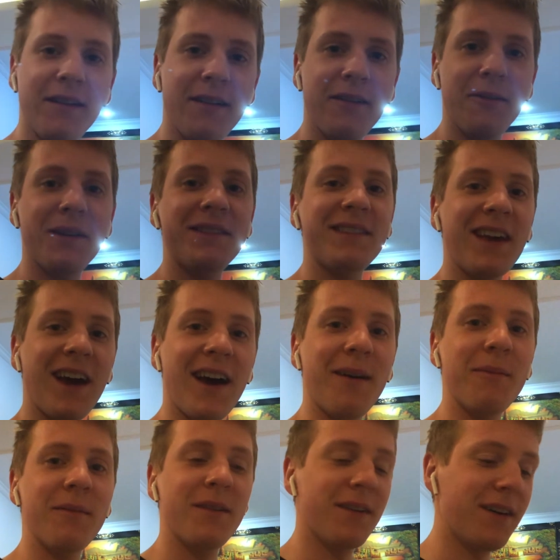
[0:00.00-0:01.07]
What's
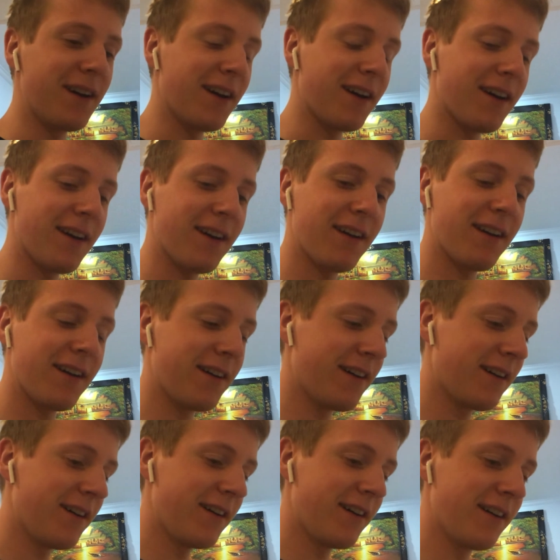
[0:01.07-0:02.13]
up?
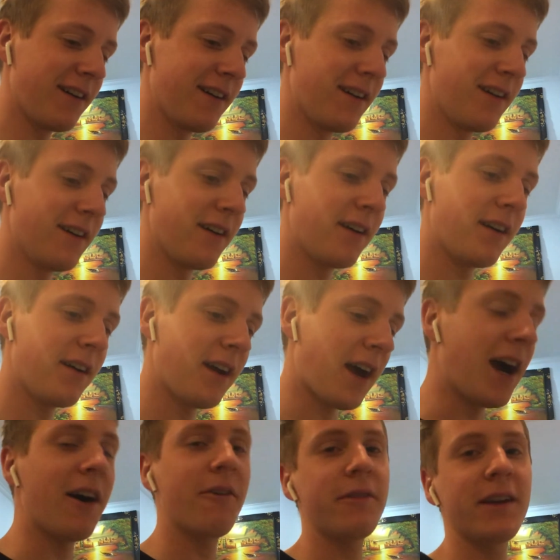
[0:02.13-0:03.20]

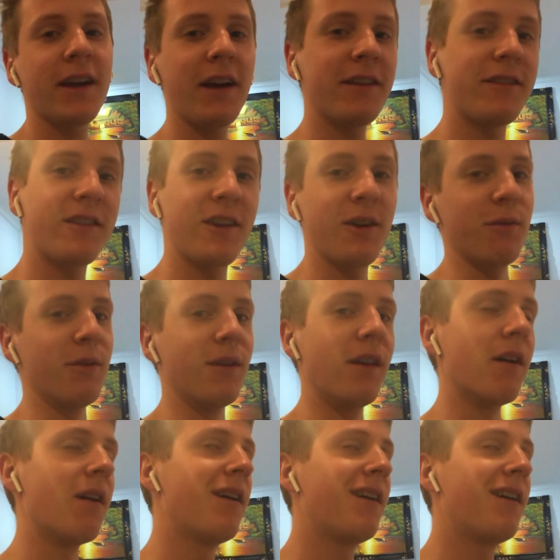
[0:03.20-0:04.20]
How are you guys doing?